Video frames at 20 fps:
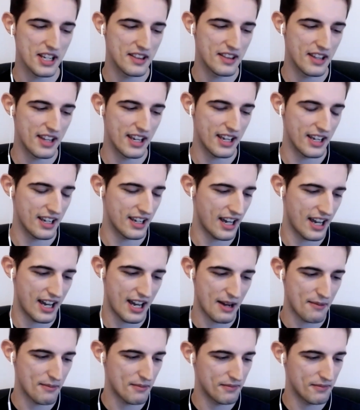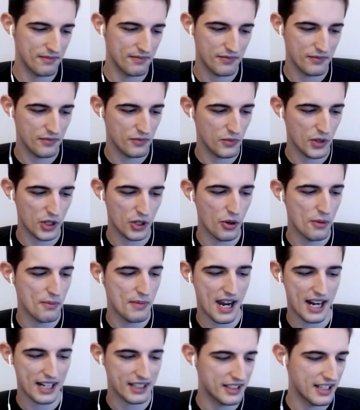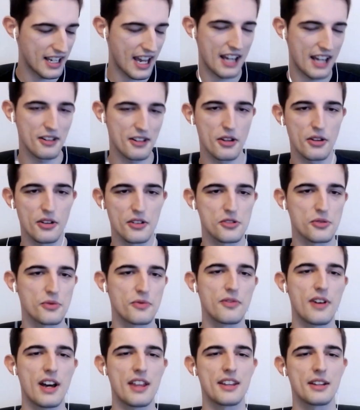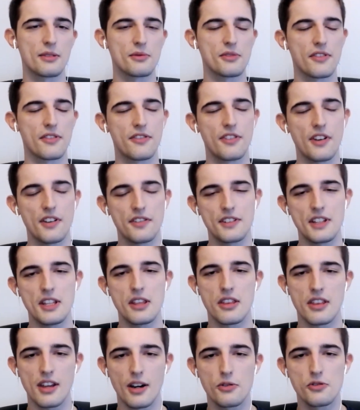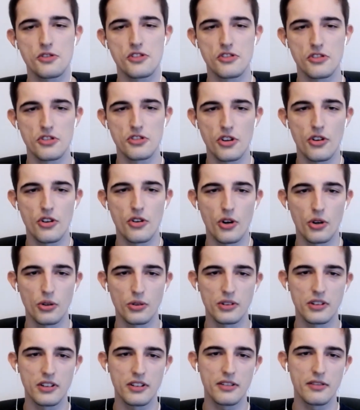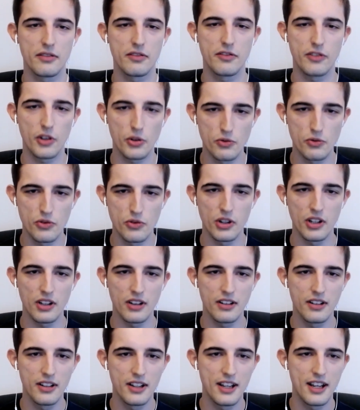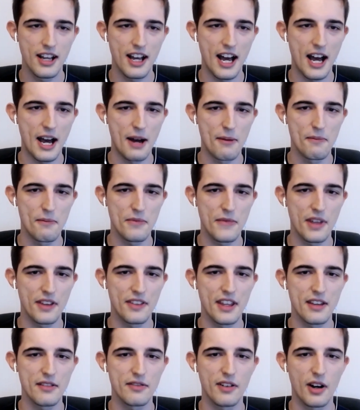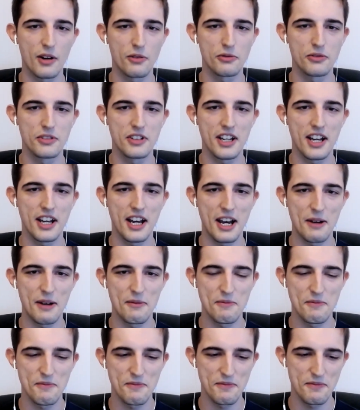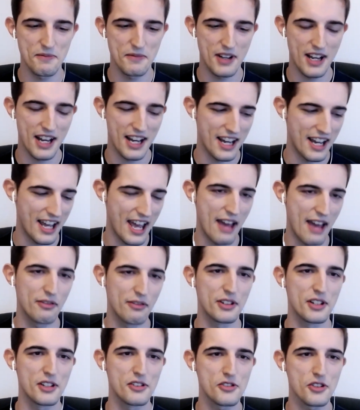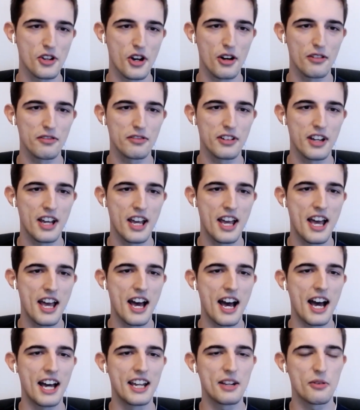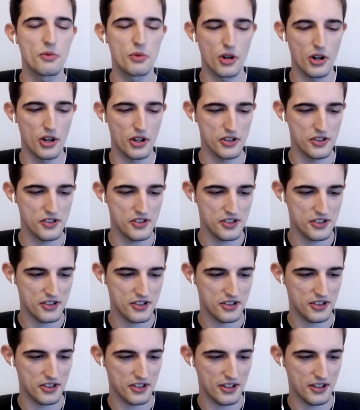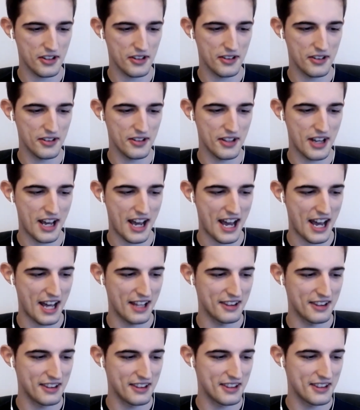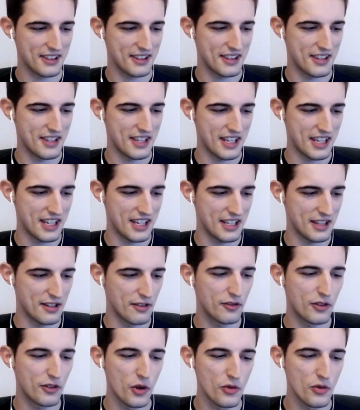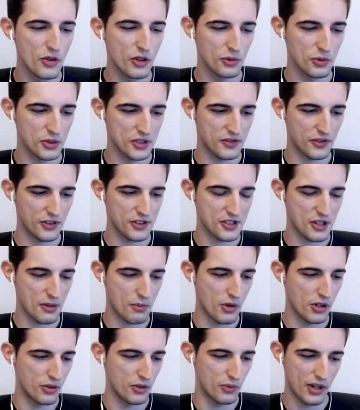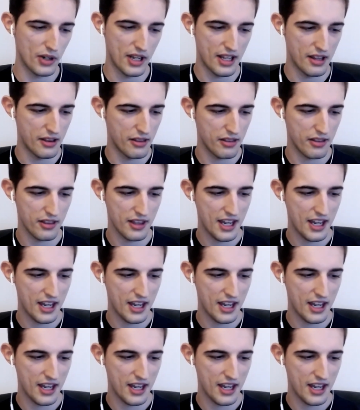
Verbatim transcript: in there, we're going back Neanderthals, I think it was a 50,000-year-old funeral that they found evidence of. And it was, the funeral was for someone with,